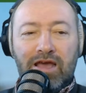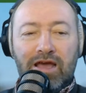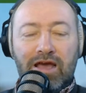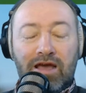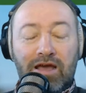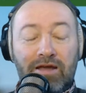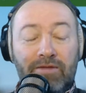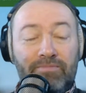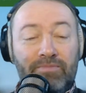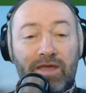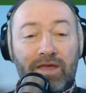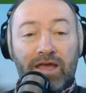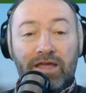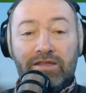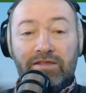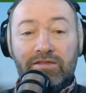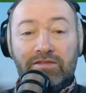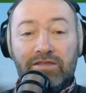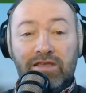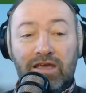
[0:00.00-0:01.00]

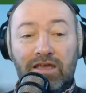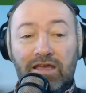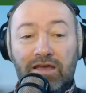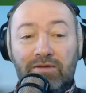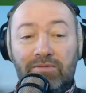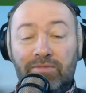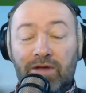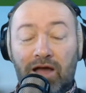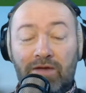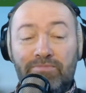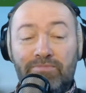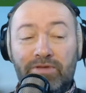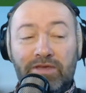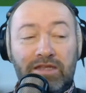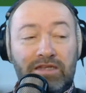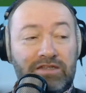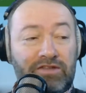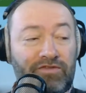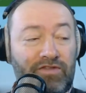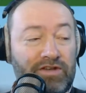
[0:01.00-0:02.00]
and I'm
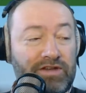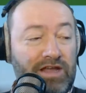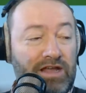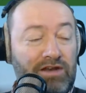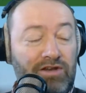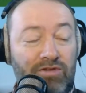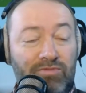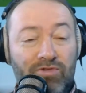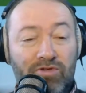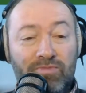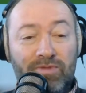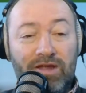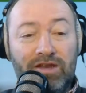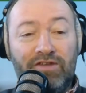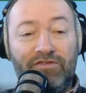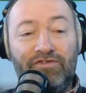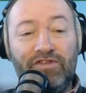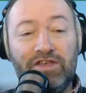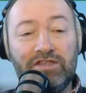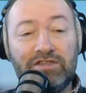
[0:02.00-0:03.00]
beginning to find out a lot more about the
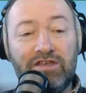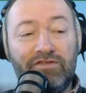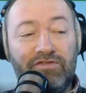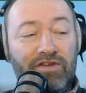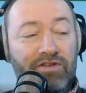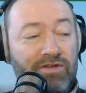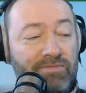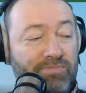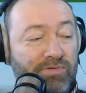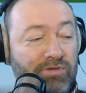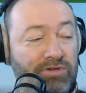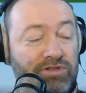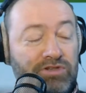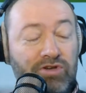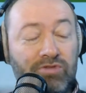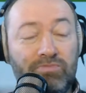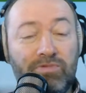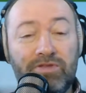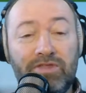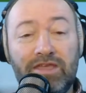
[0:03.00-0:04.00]
fizz over here in
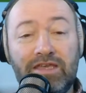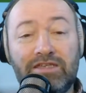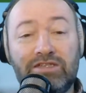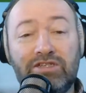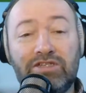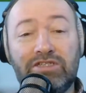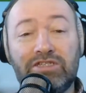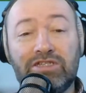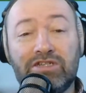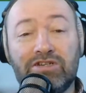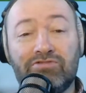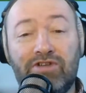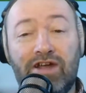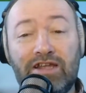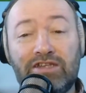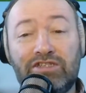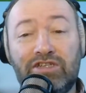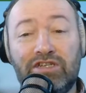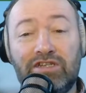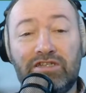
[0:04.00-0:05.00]
Portugal, but they're just
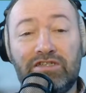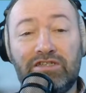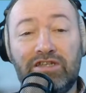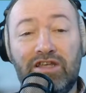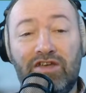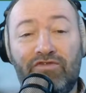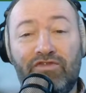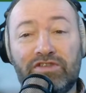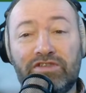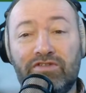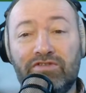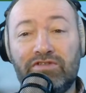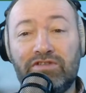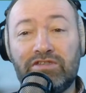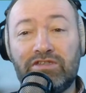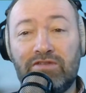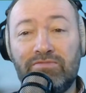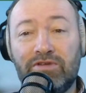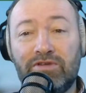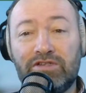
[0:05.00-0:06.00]
scratching the surface. There is
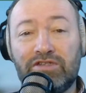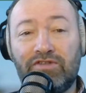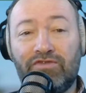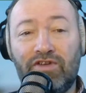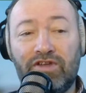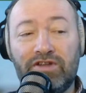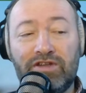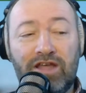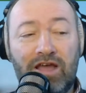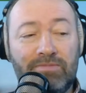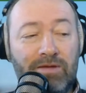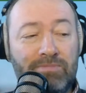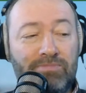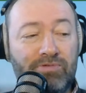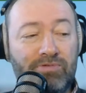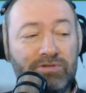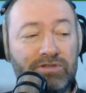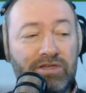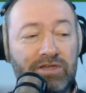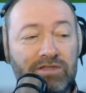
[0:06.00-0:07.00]
so much to find out about
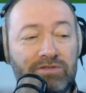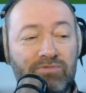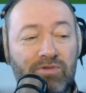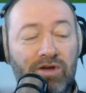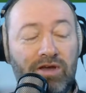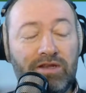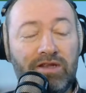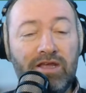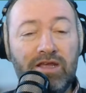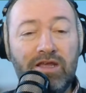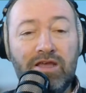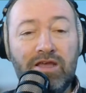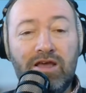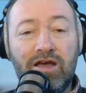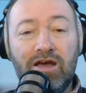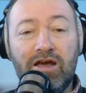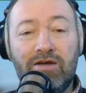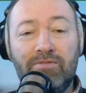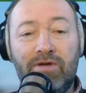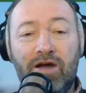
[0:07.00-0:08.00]
Portuguese wine.
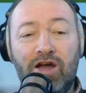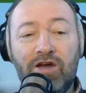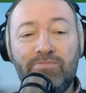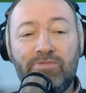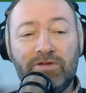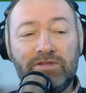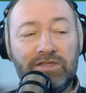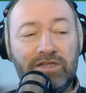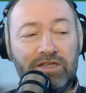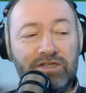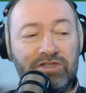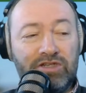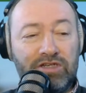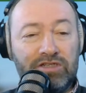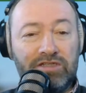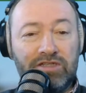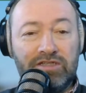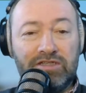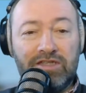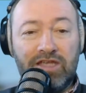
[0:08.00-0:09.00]
I hope I did it
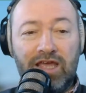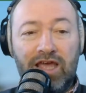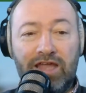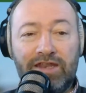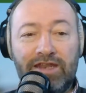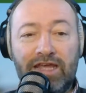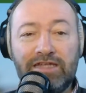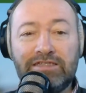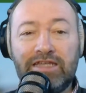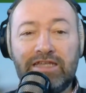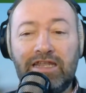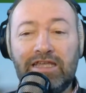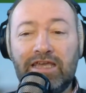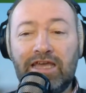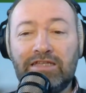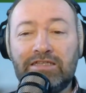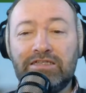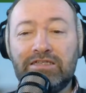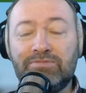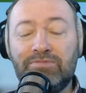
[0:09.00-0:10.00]
justice there, and that is
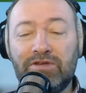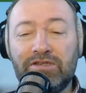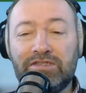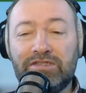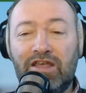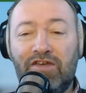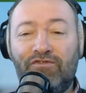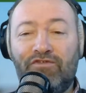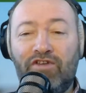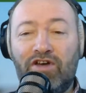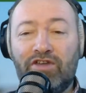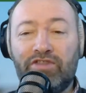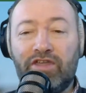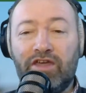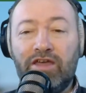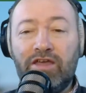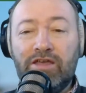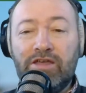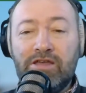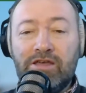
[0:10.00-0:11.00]
dedicated to my stepfather,